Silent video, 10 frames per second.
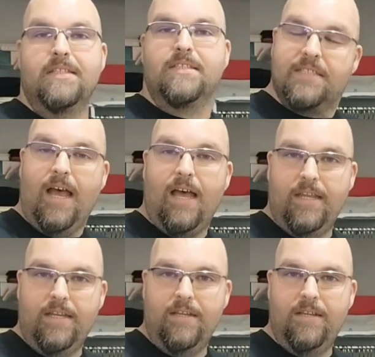
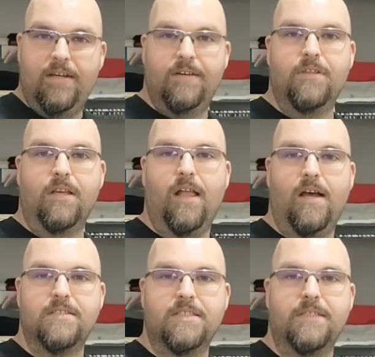inside of the
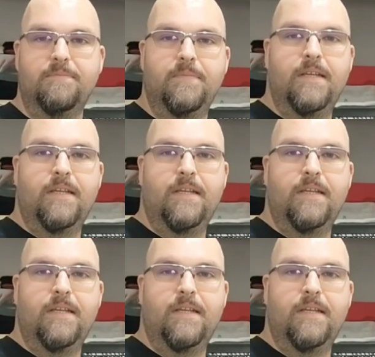closet,